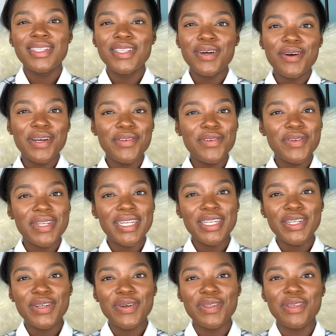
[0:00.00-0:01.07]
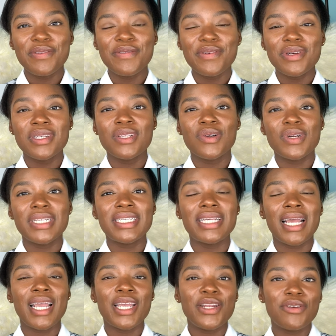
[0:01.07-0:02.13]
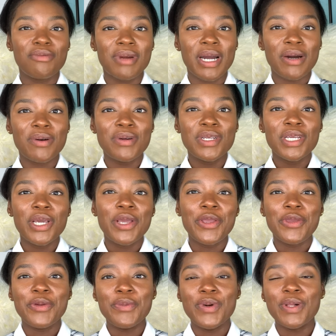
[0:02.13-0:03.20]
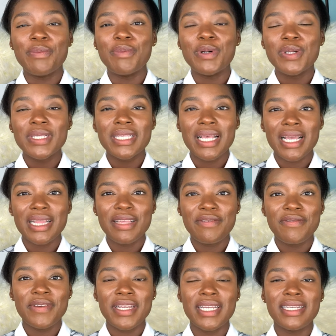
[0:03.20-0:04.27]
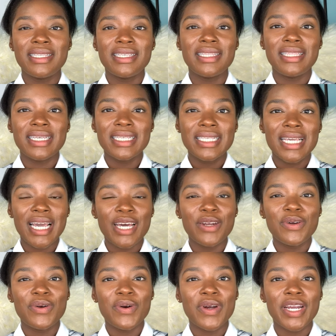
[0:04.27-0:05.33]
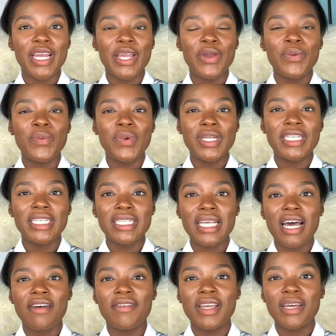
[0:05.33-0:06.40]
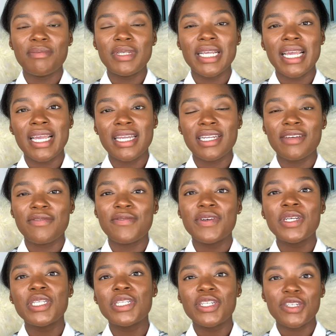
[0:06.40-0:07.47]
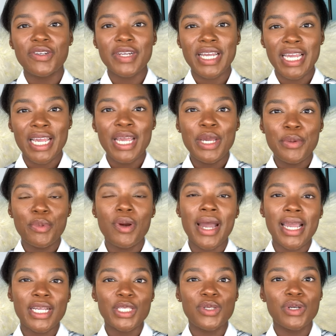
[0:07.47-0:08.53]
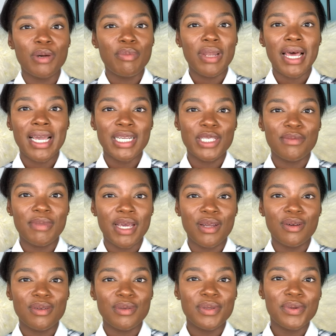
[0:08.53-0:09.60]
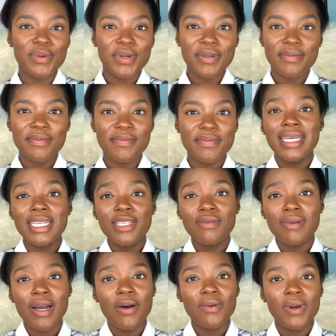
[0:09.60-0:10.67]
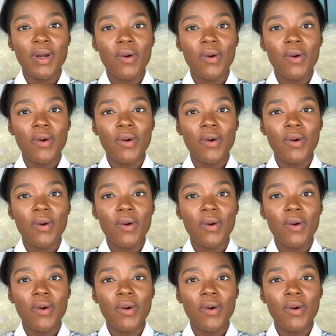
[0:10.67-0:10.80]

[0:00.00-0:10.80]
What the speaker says: So if you didn't go the first or second route, you will most likely fit into this category, which is having obtained a first degree prior to applying to medical school. This route